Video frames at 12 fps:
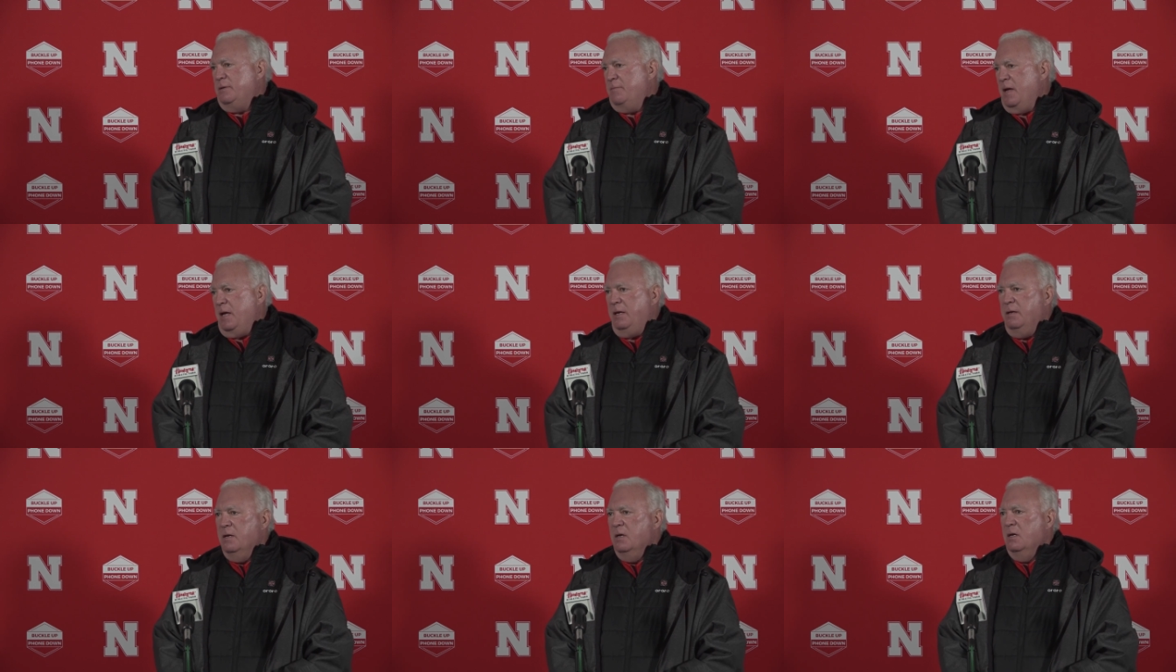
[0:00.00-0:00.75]
you may
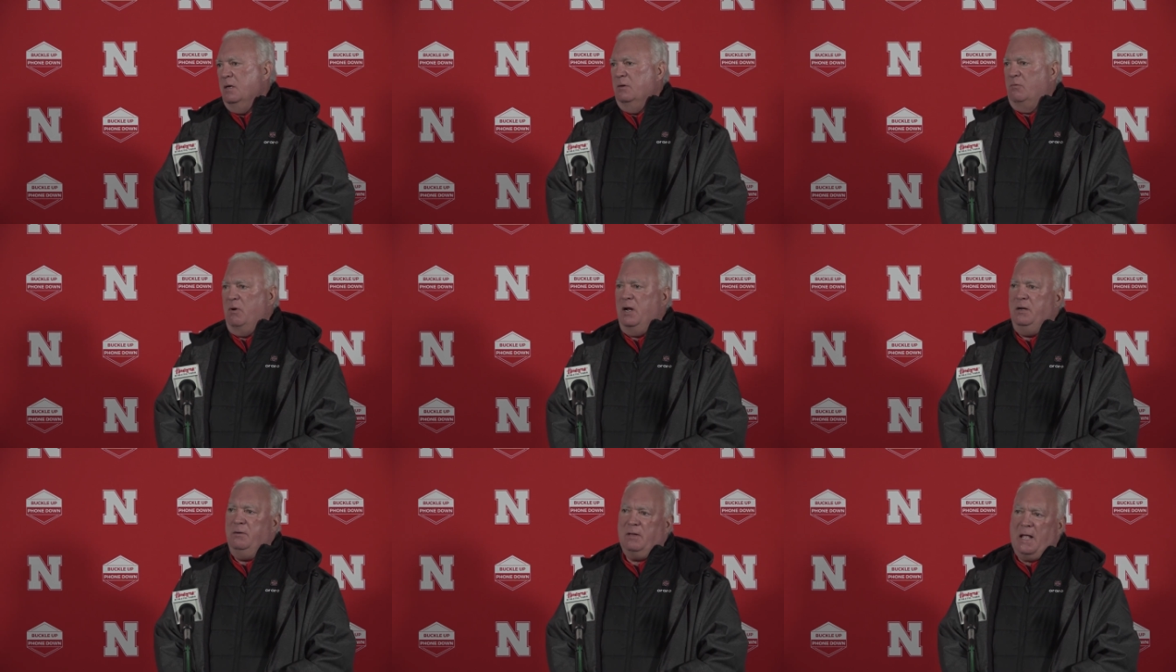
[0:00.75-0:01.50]

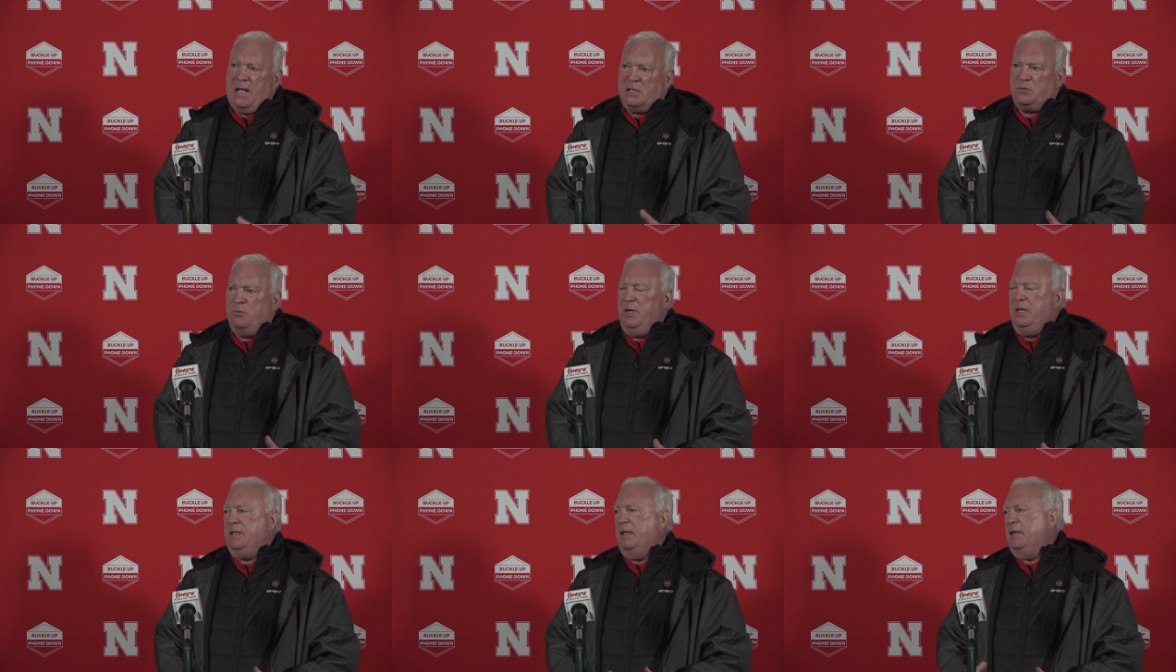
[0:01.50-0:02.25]
run last
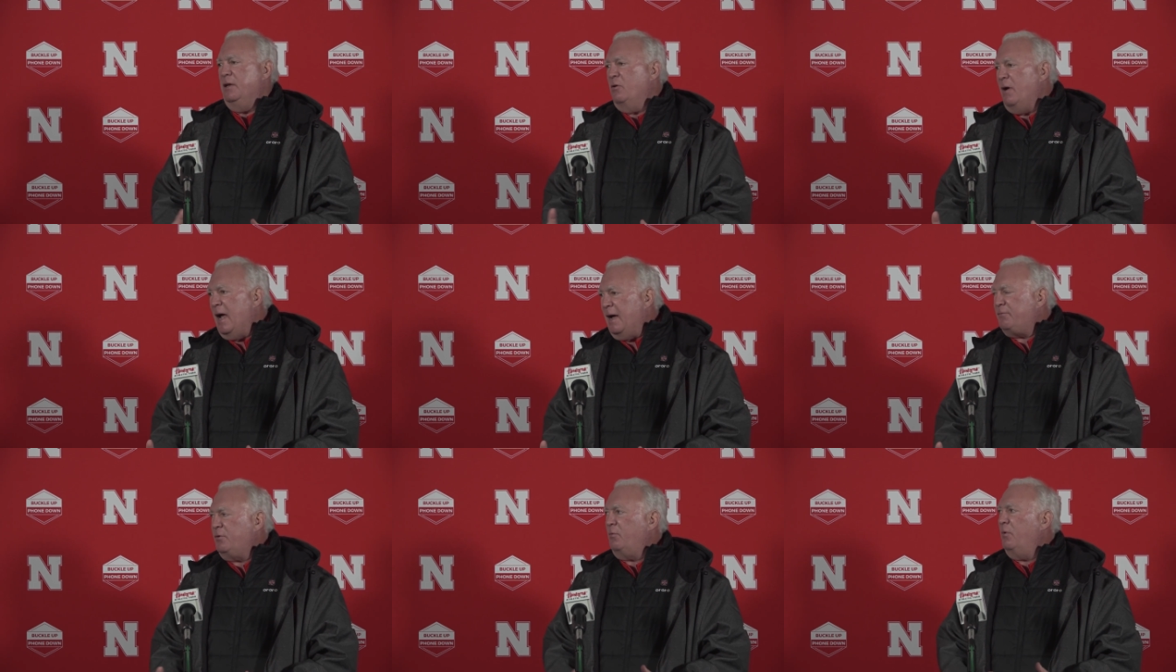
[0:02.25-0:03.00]
week that you don't
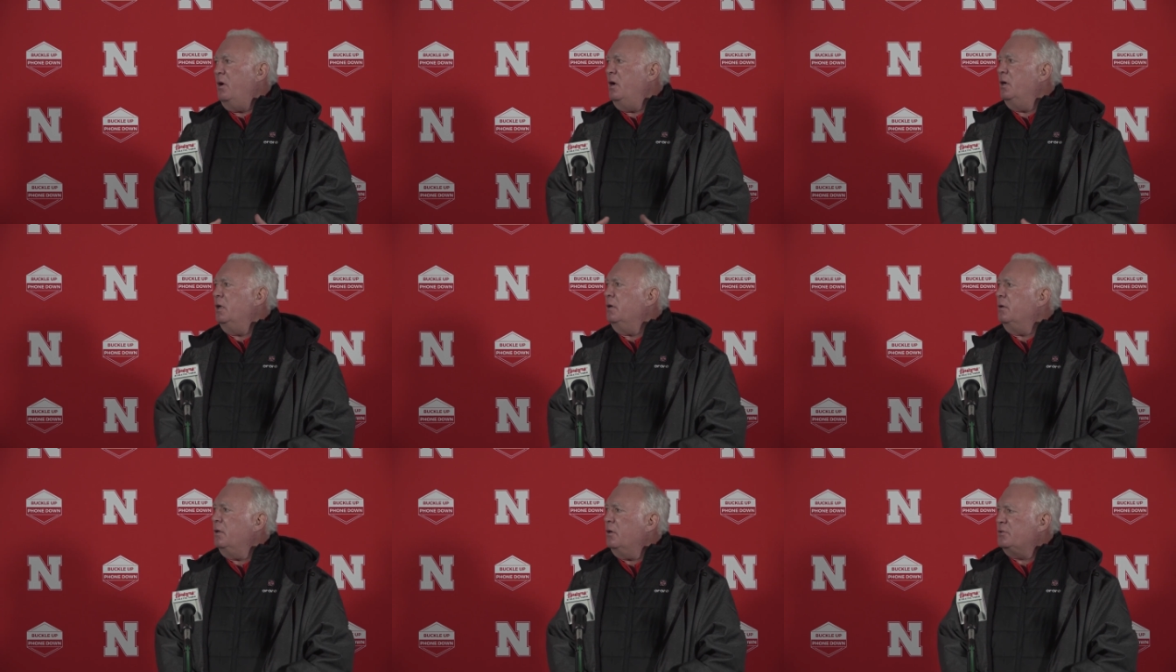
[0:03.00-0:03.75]
have to run, and
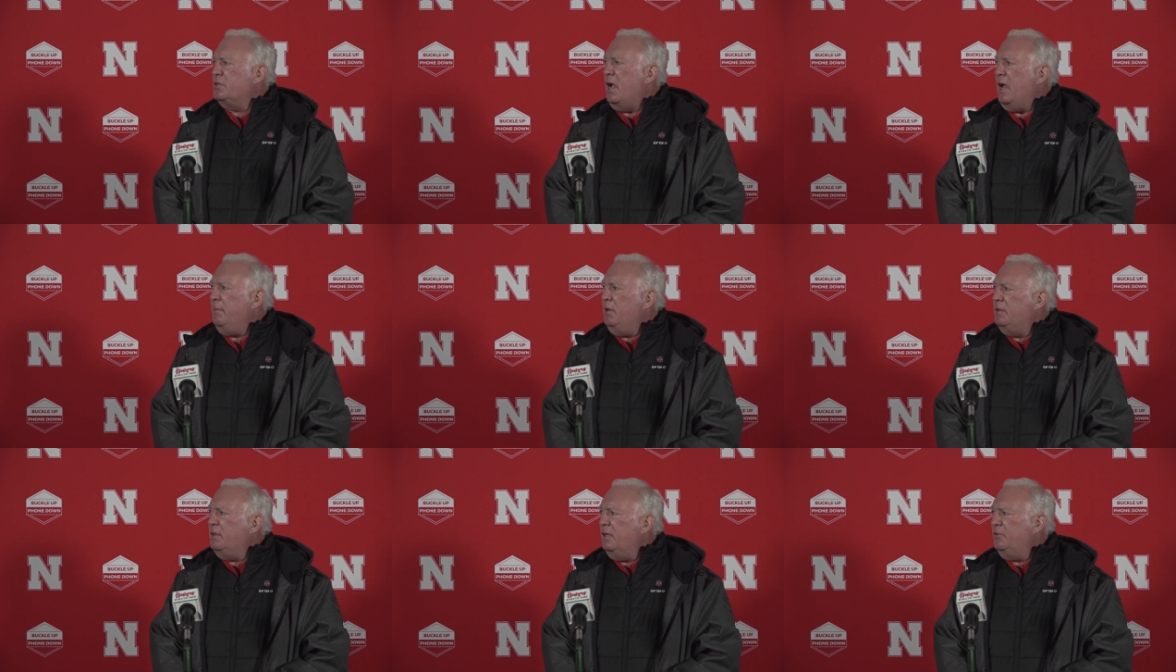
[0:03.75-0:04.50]
there's timing
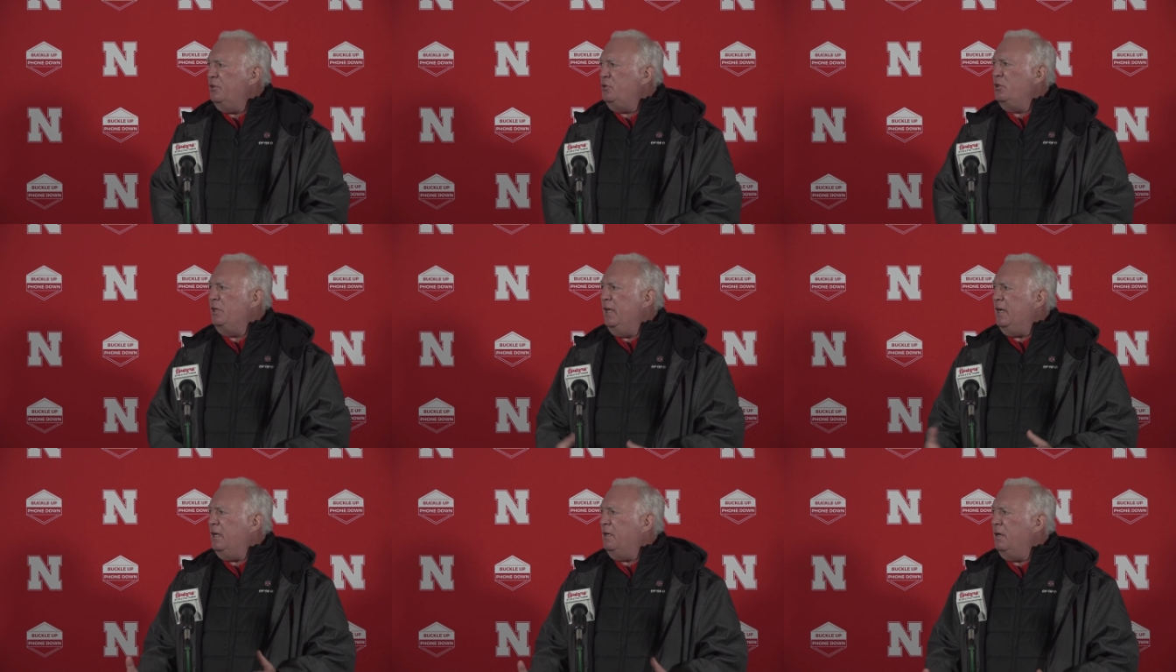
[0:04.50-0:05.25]
things that you can
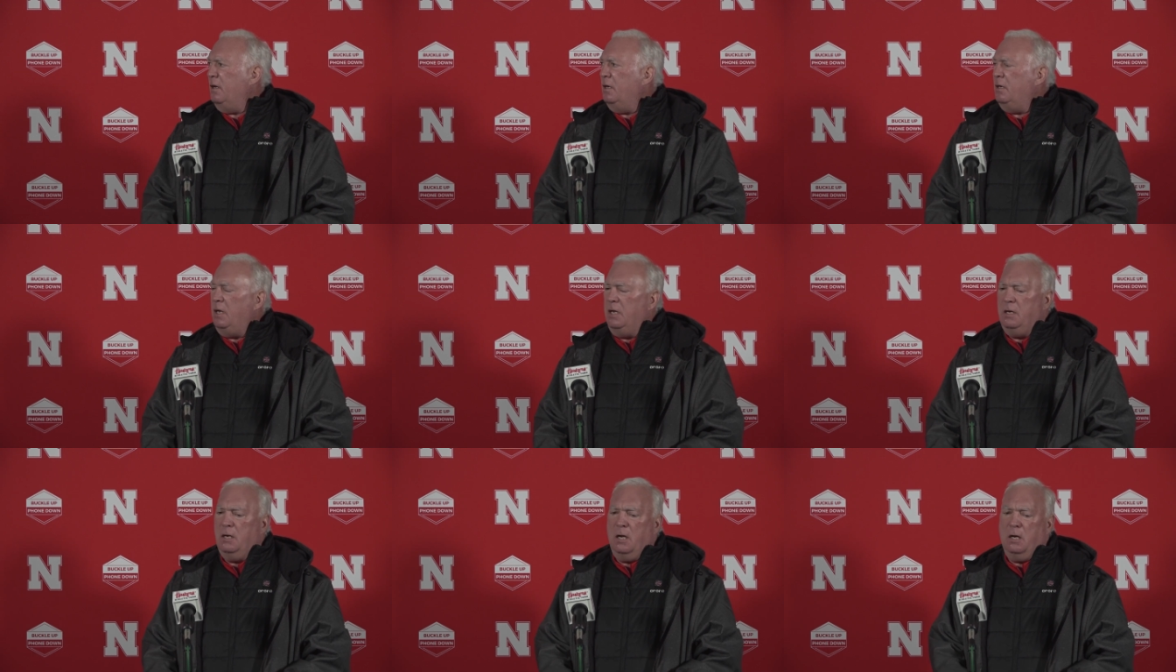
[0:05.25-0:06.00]
get in in,
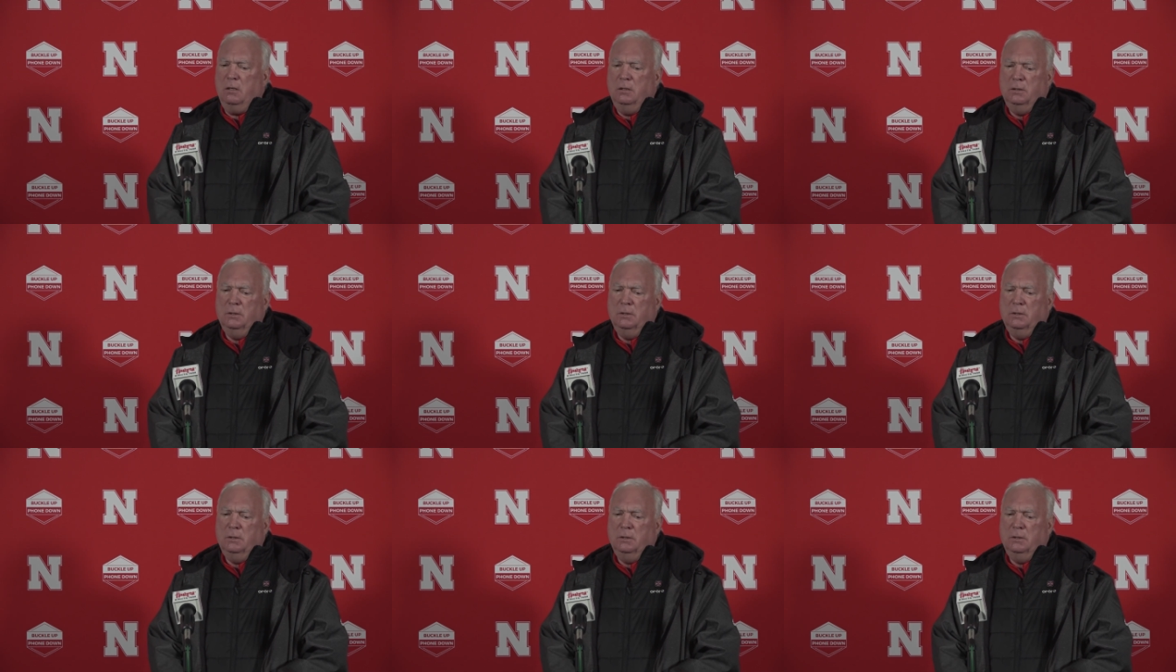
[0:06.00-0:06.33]
in uh,